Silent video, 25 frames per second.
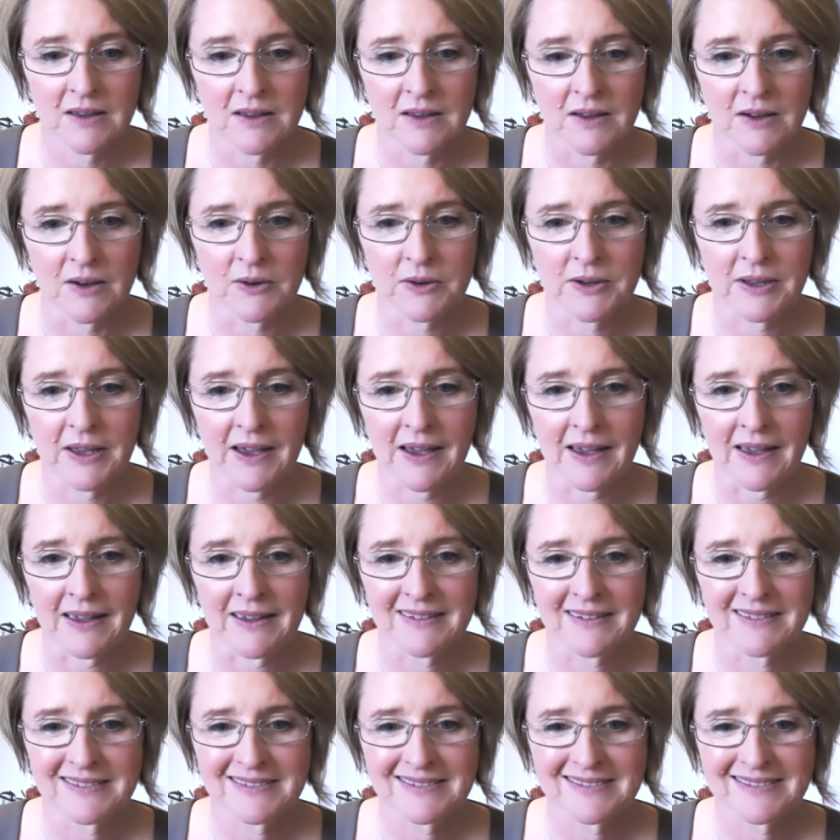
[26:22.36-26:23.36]
Okay.
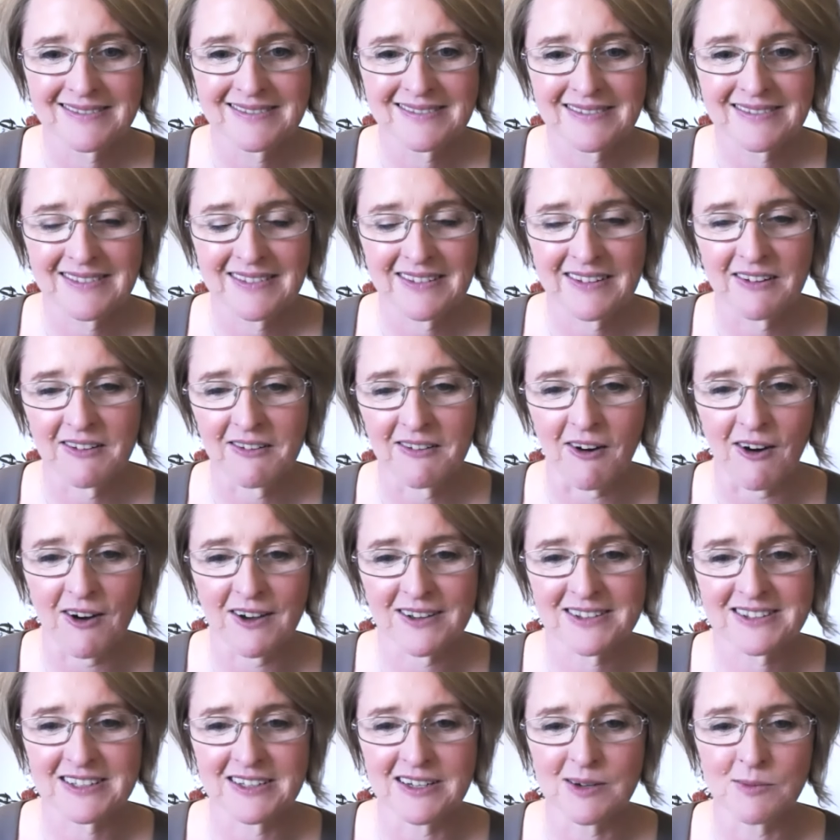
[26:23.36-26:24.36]

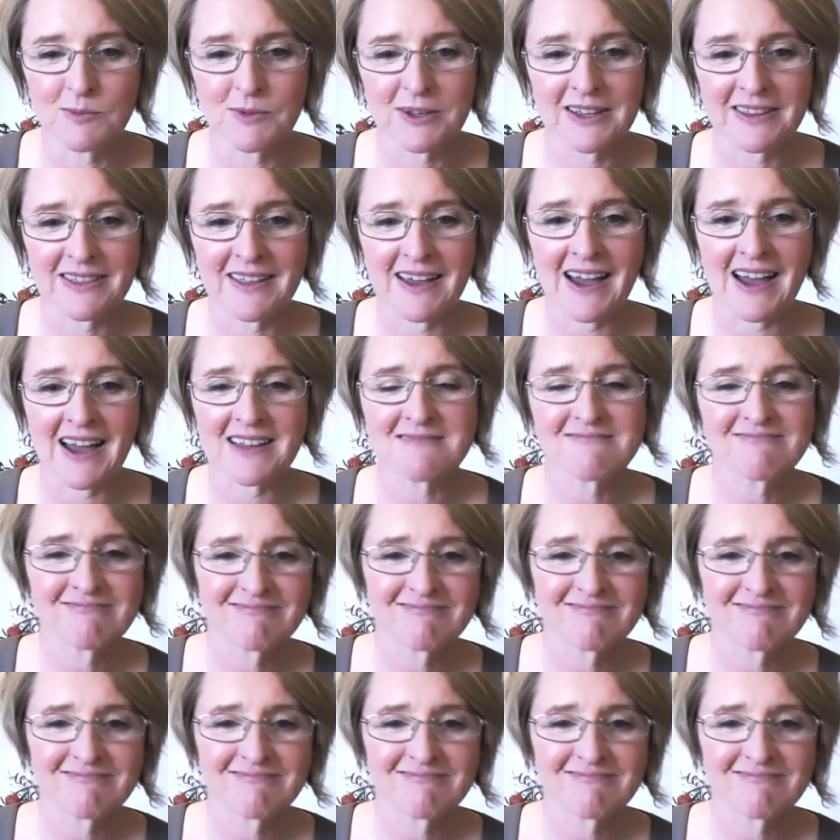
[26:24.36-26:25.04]
Awesome. Look at that